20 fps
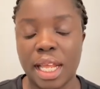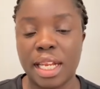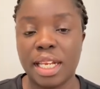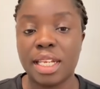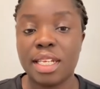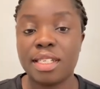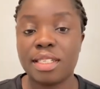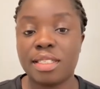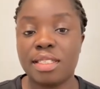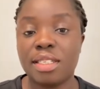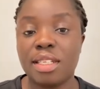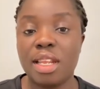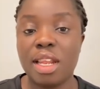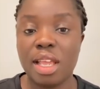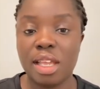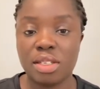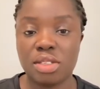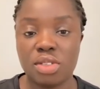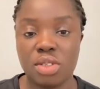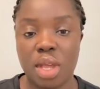and this
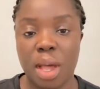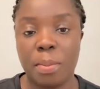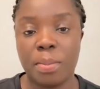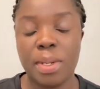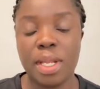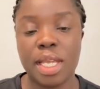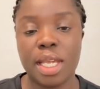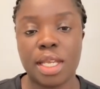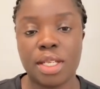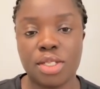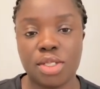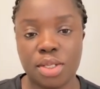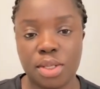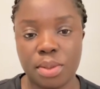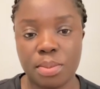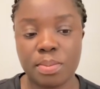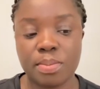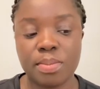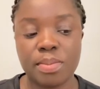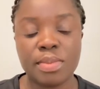delays your
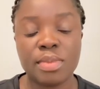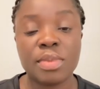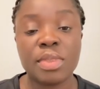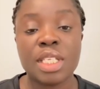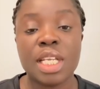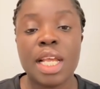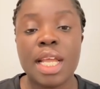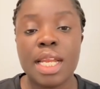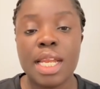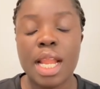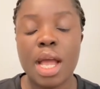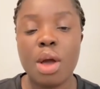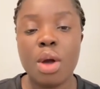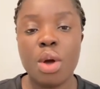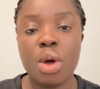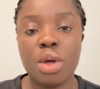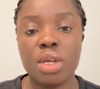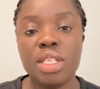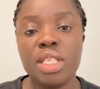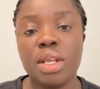application. Now
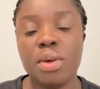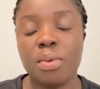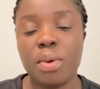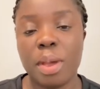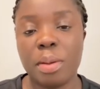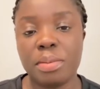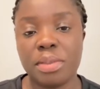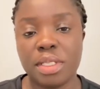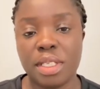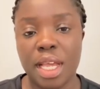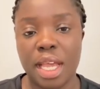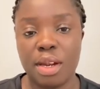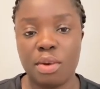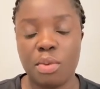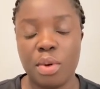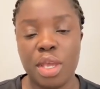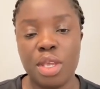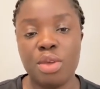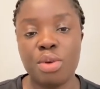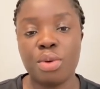on the website,
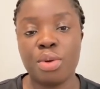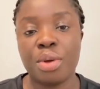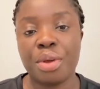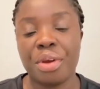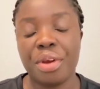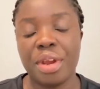when you